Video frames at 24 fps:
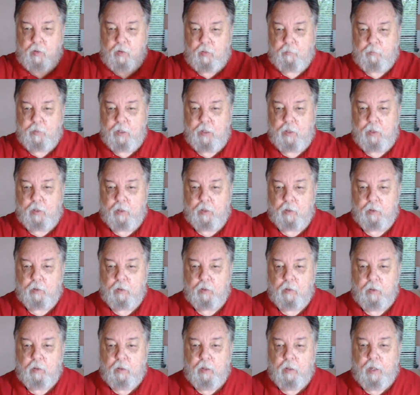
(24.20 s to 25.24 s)
of the meeting.
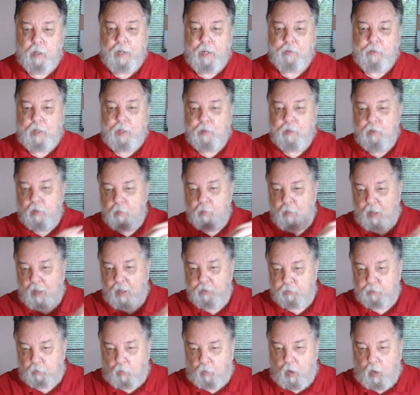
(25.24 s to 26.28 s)
And they did it by
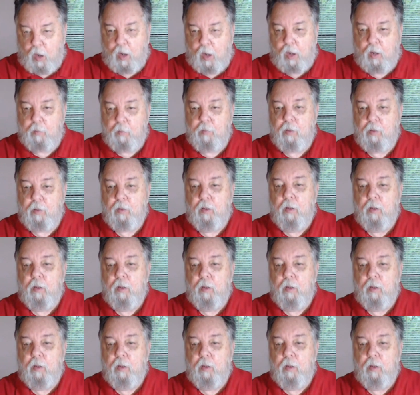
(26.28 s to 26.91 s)
tribe.